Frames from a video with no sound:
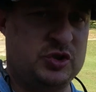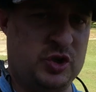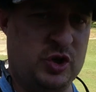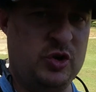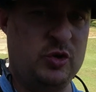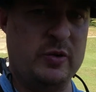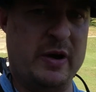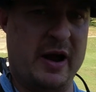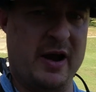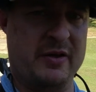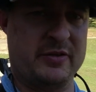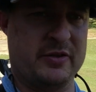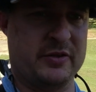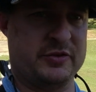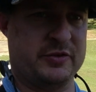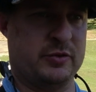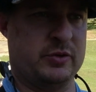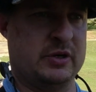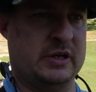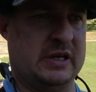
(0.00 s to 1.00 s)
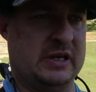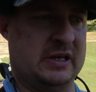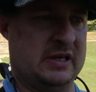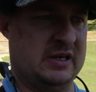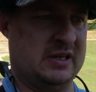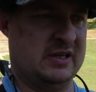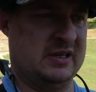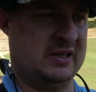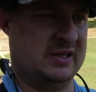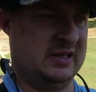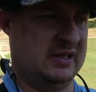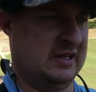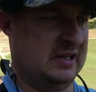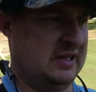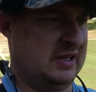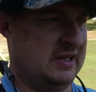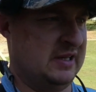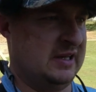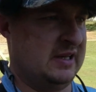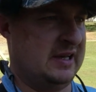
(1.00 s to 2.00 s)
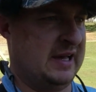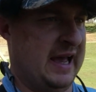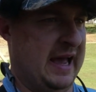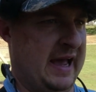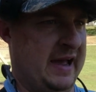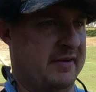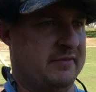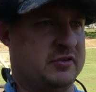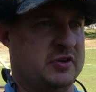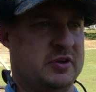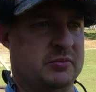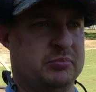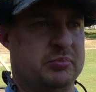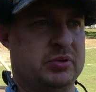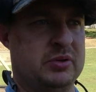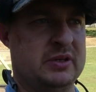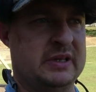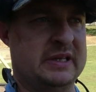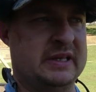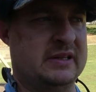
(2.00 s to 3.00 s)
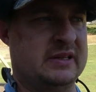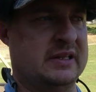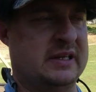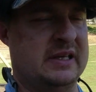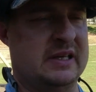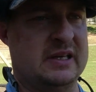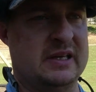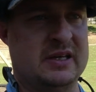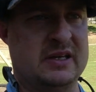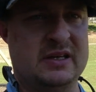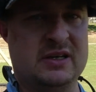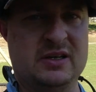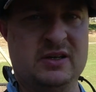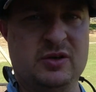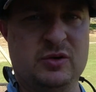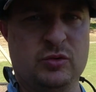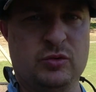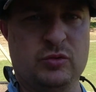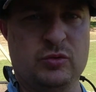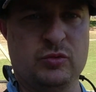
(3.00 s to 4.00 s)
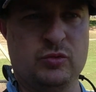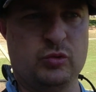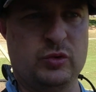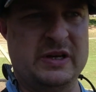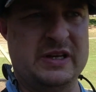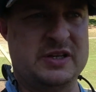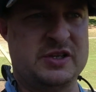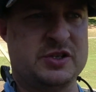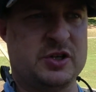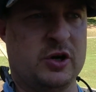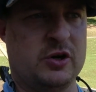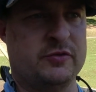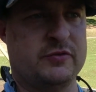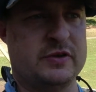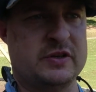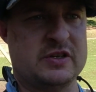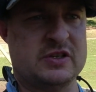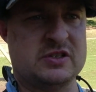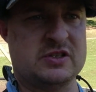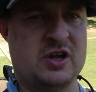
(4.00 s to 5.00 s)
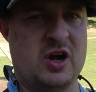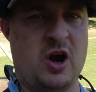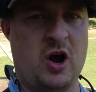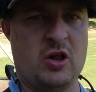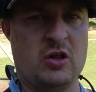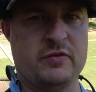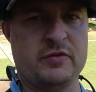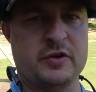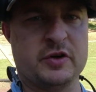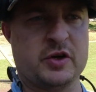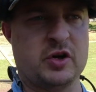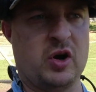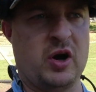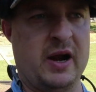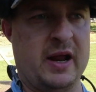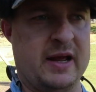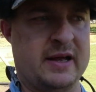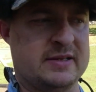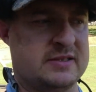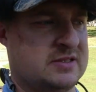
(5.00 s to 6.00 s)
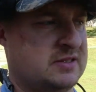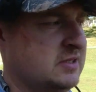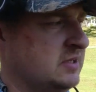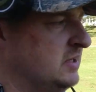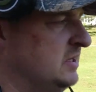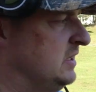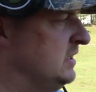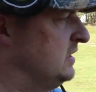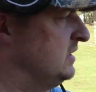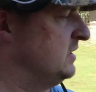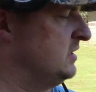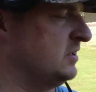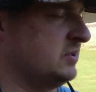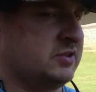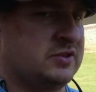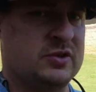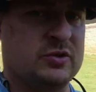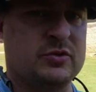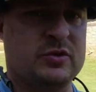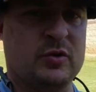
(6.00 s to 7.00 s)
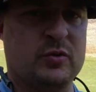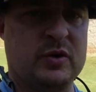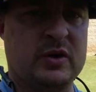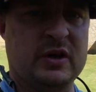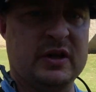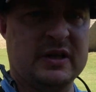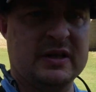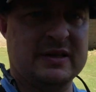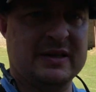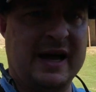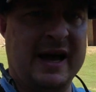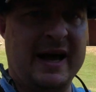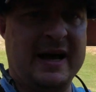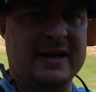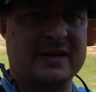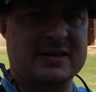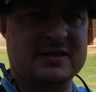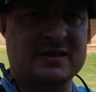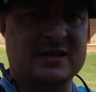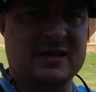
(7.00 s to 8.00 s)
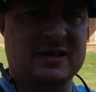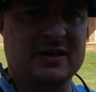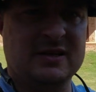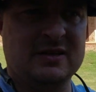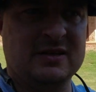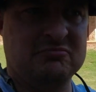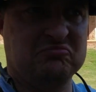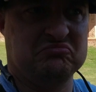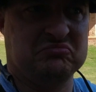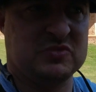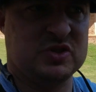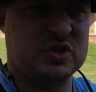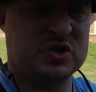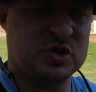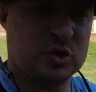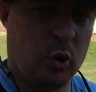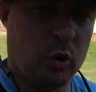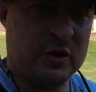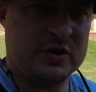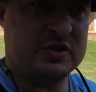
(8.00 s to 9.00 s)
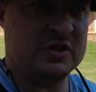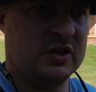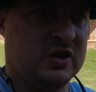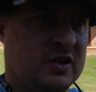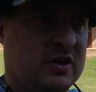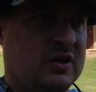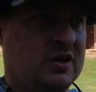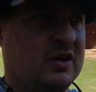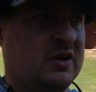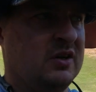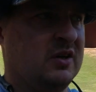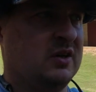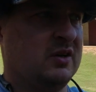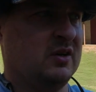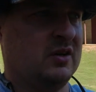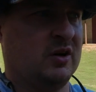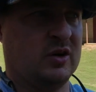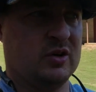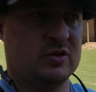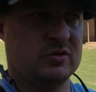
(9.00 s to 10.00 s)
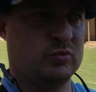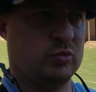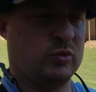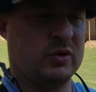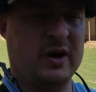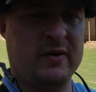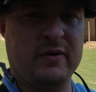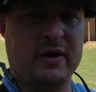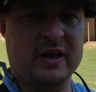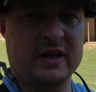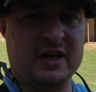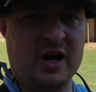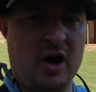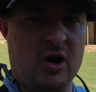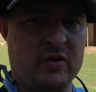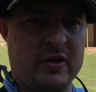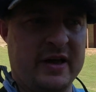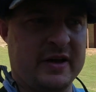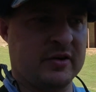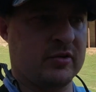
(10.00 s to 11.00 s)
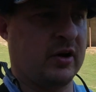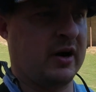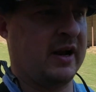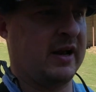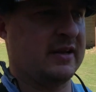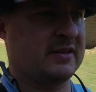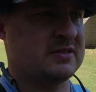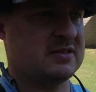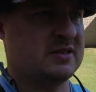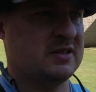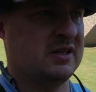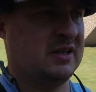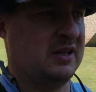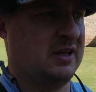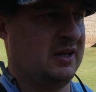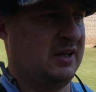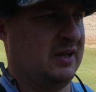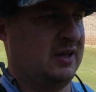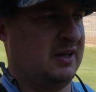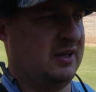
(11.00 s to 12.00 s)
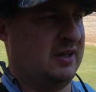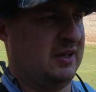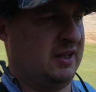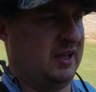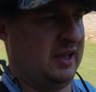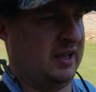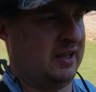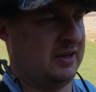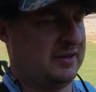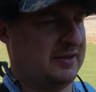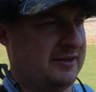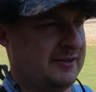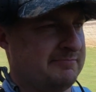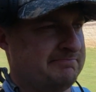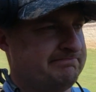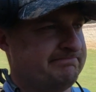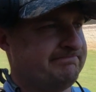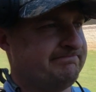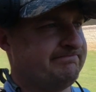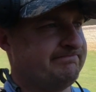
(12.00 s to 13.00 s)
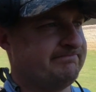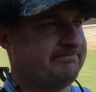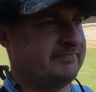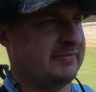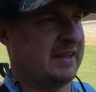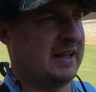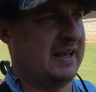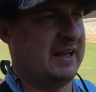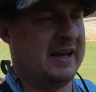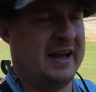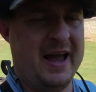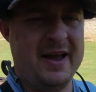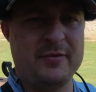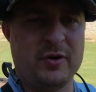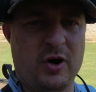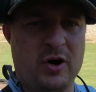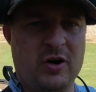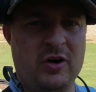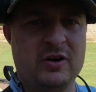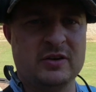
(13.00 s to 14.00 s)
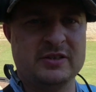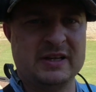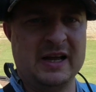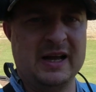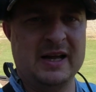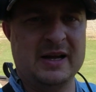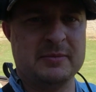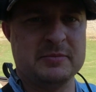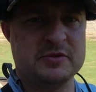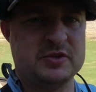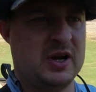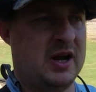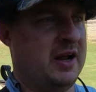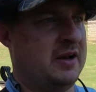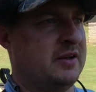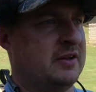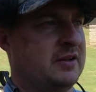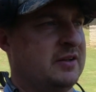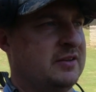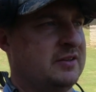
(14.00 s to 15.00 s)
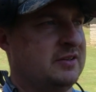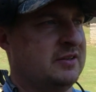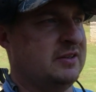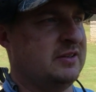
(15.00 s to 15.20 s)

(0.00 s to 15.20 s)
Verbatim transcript: two out of the three have completely resurfaced all of their grass to the really nice zoysia or whatever they call that grass and um, I have a hard time trying to